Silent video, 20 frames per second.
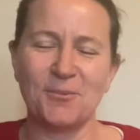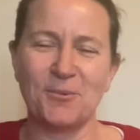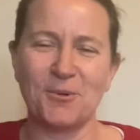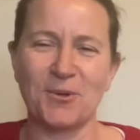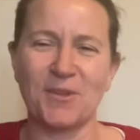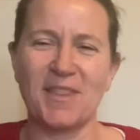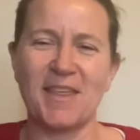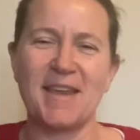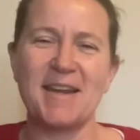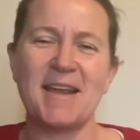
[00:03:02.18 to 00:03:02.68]

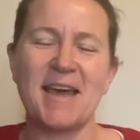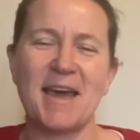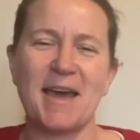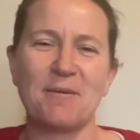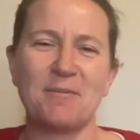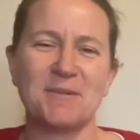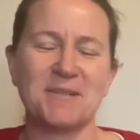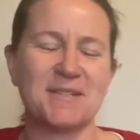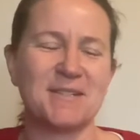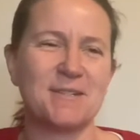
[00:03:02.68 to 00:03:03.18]
what then
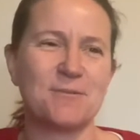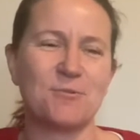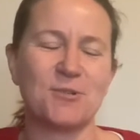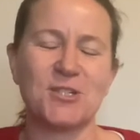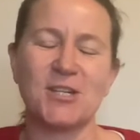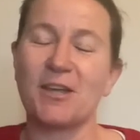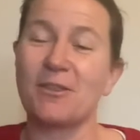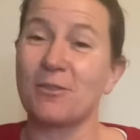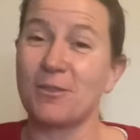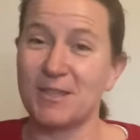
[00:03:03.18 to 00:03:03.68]
happened,
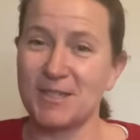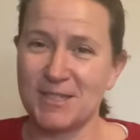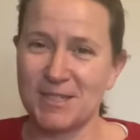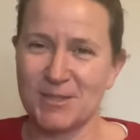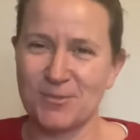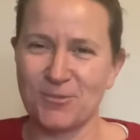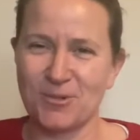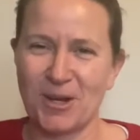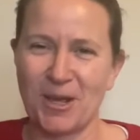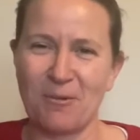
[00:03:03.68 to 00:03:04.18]
this
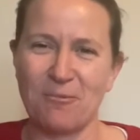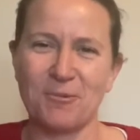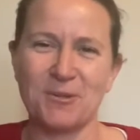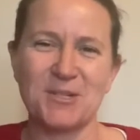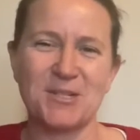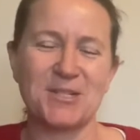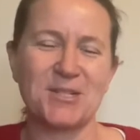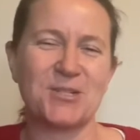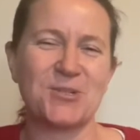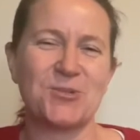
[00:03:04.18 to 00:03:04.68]
is what I
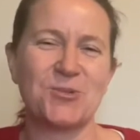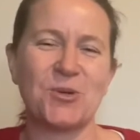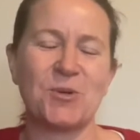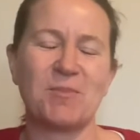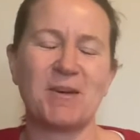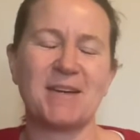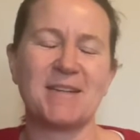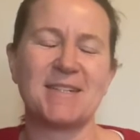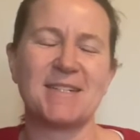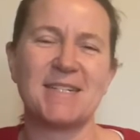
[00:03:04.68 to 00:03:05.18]
wanted to talk
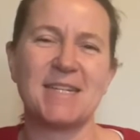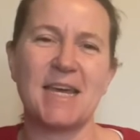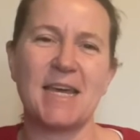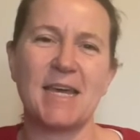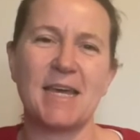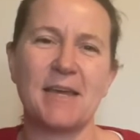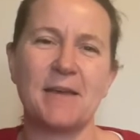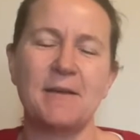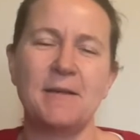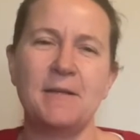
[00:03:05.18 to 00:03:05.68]
about
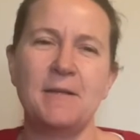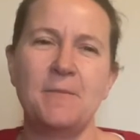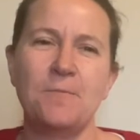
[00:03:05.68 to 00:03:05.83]
today,